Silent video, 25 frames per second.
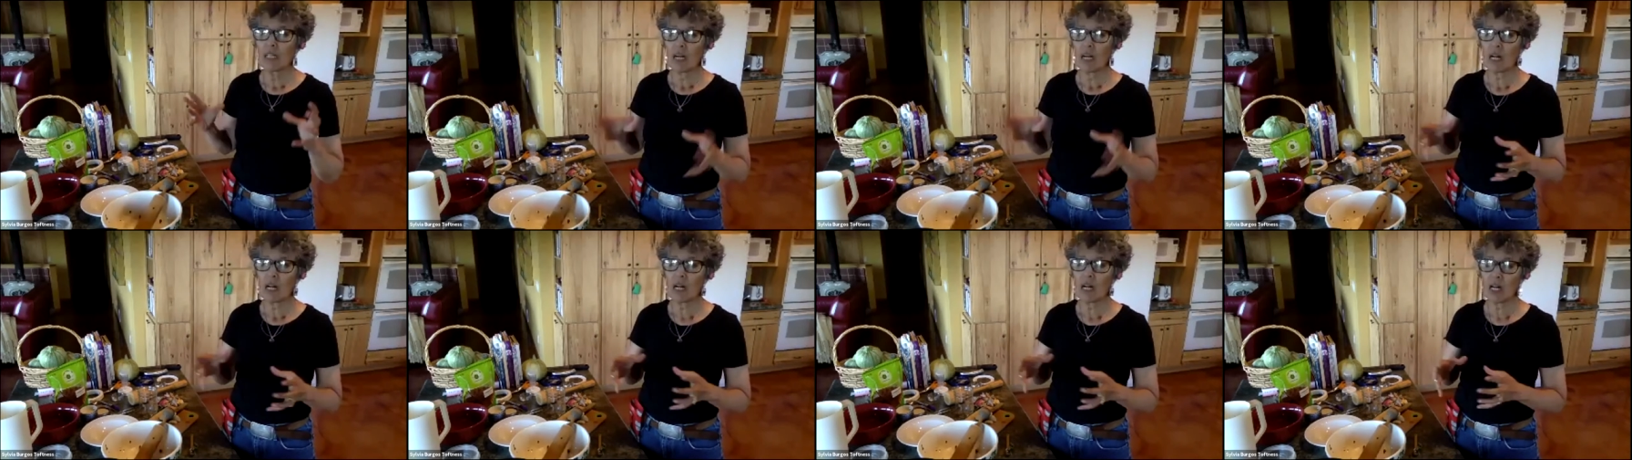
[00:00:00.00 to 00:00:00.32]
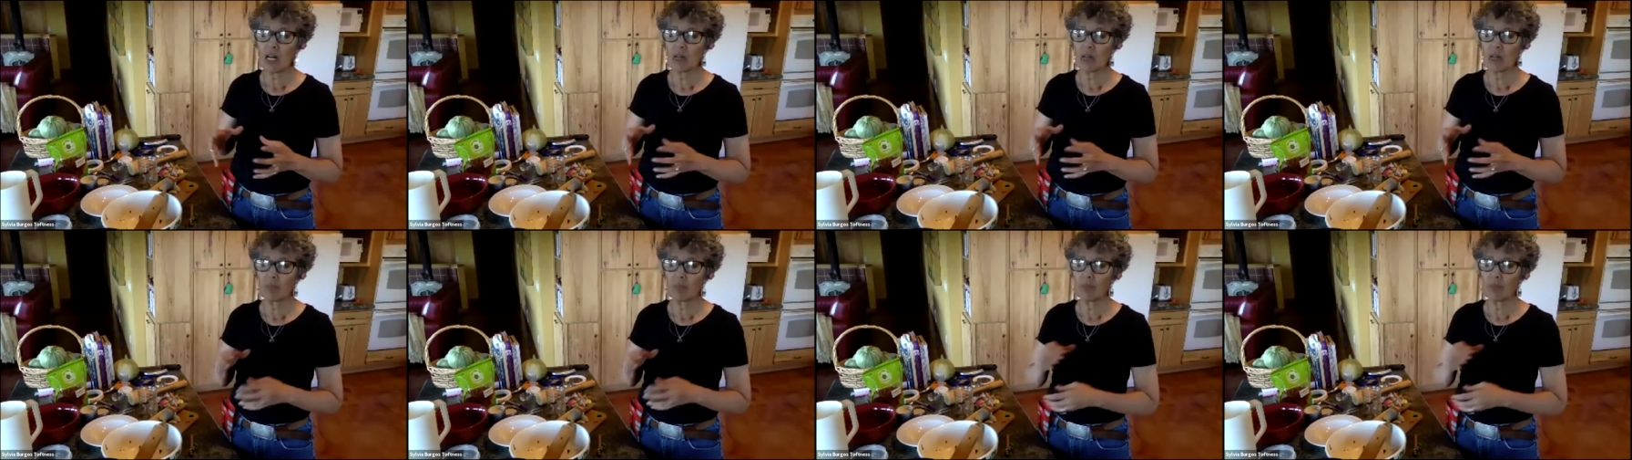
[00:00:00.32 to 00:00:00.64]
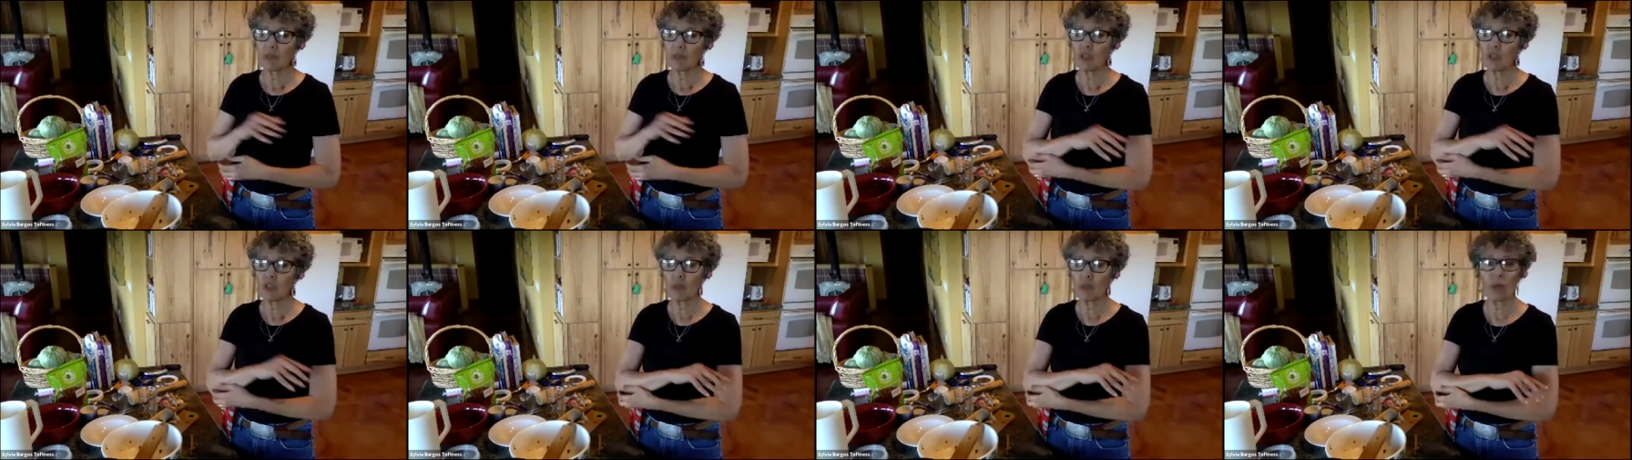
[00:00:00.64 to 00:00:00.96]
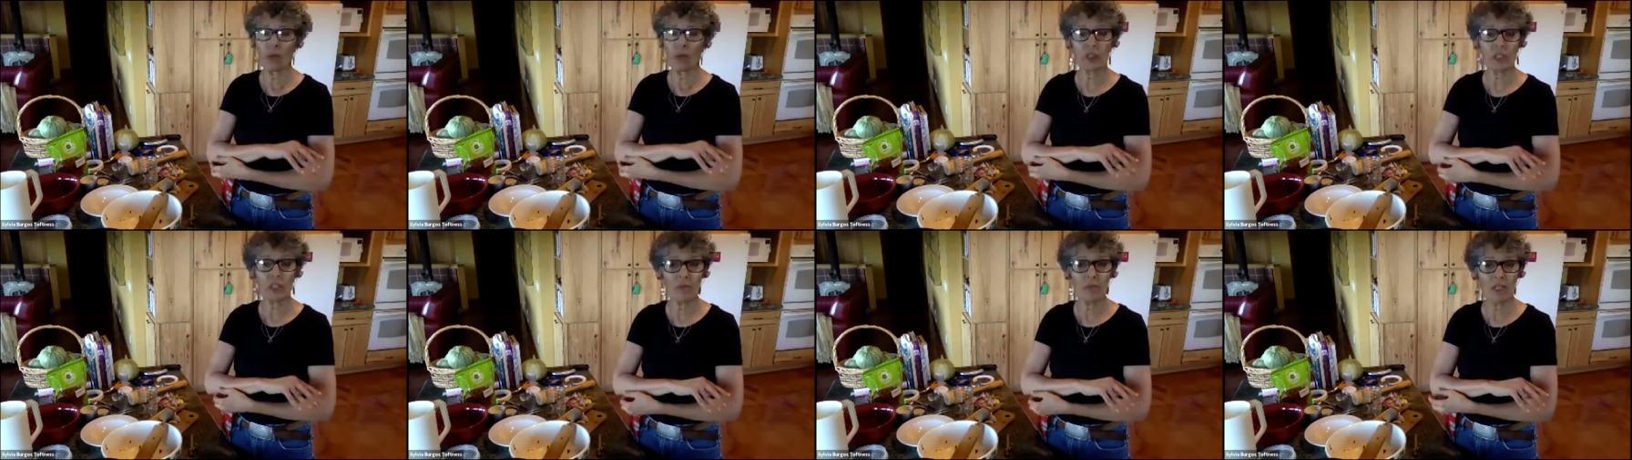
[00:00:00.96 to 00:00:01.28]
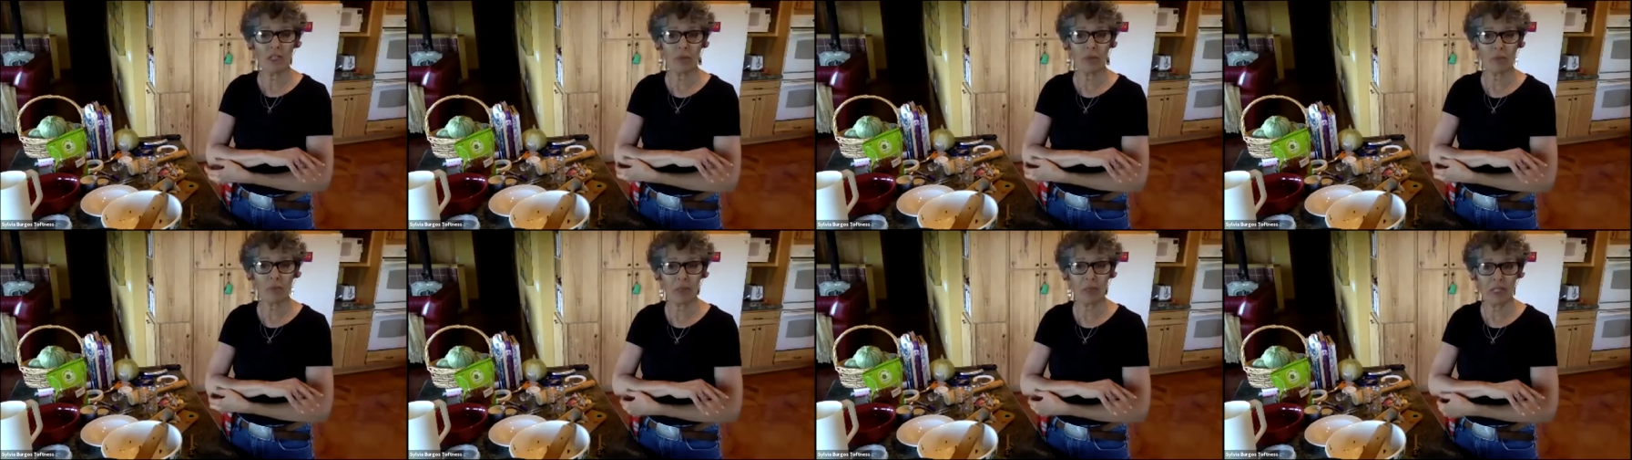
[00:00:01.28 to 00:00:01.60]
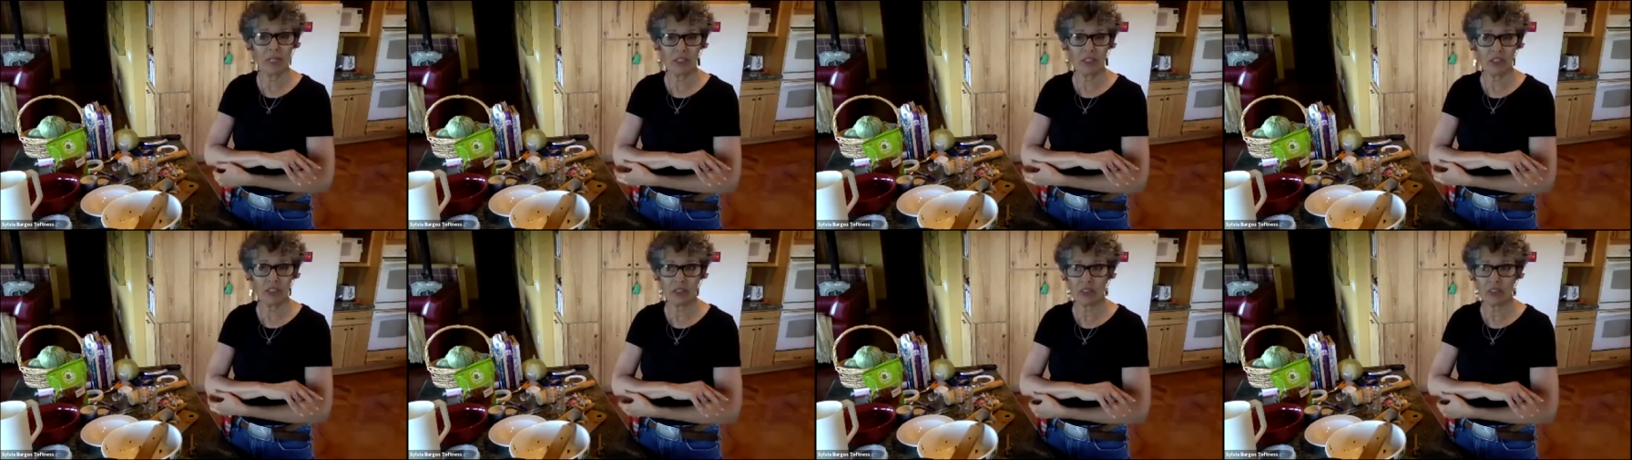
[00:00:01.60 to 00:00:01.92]
you put them in a
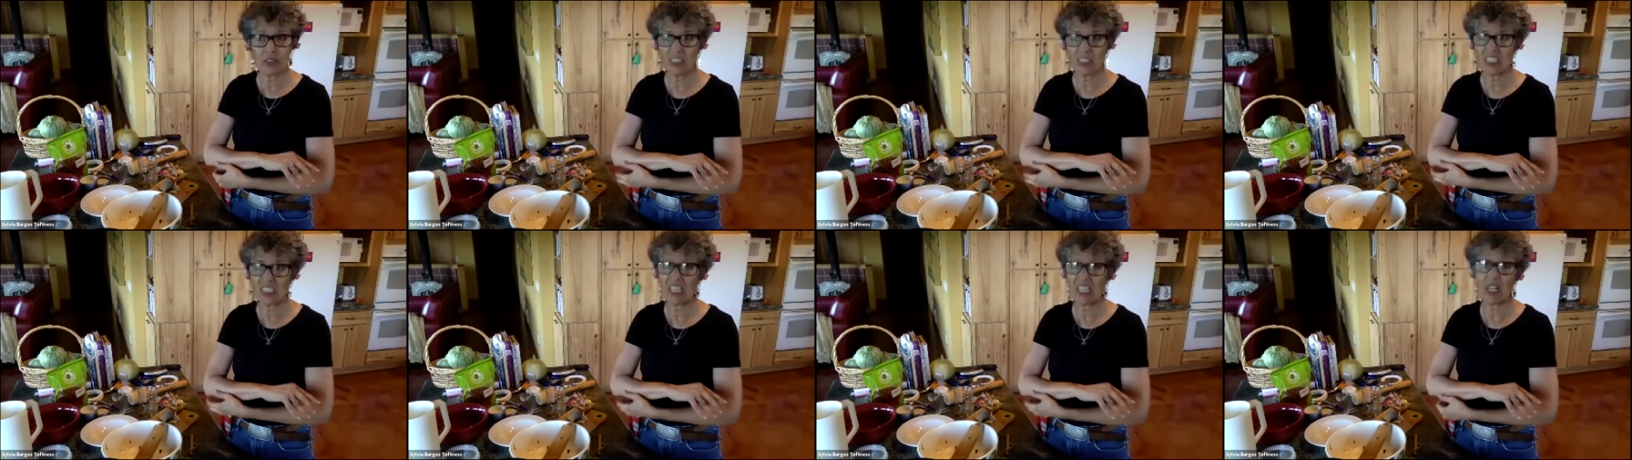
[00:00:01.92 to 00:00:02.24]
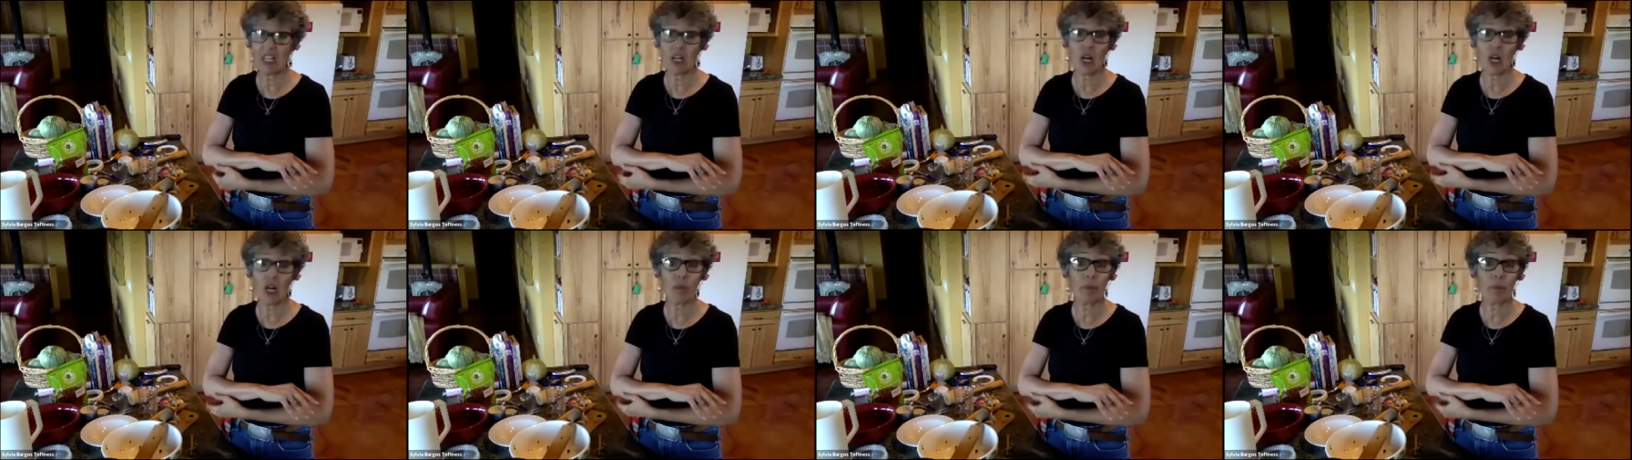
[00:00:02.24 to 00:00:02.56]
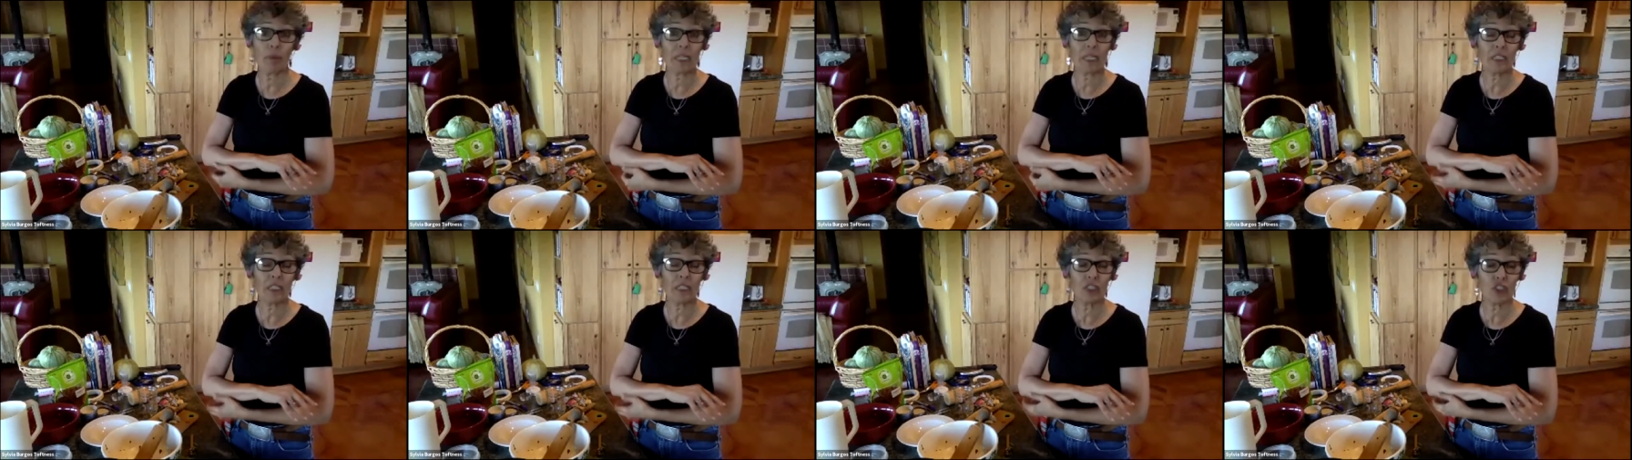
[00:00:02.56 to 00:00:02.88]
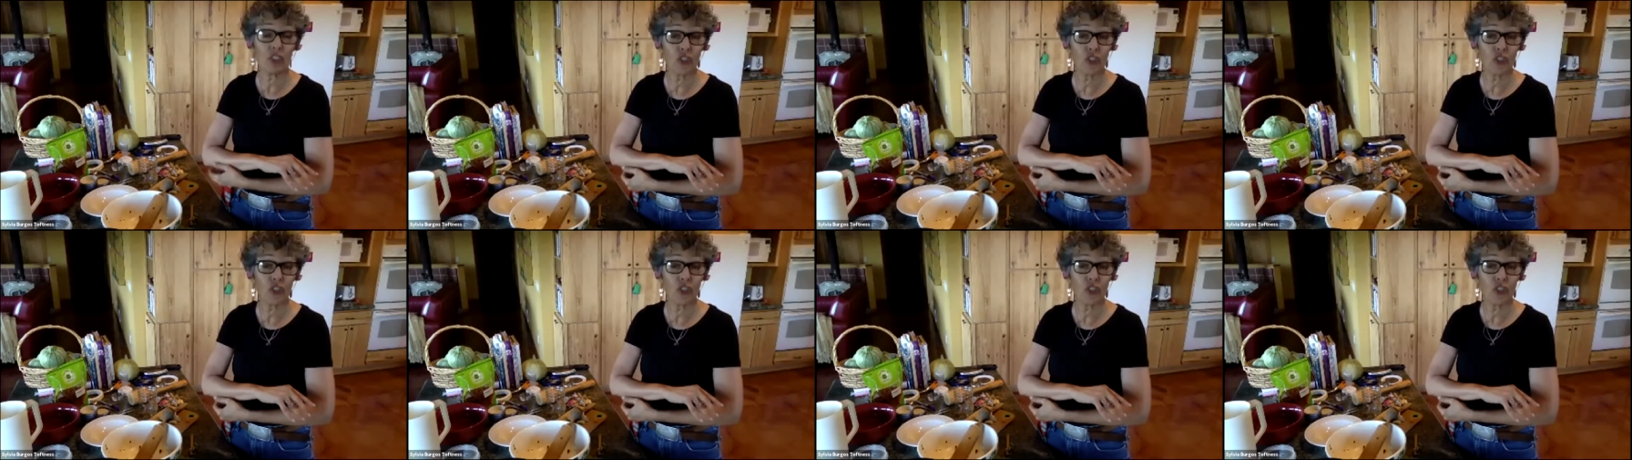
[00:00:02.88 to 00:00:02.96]
blender, let's say a cup each,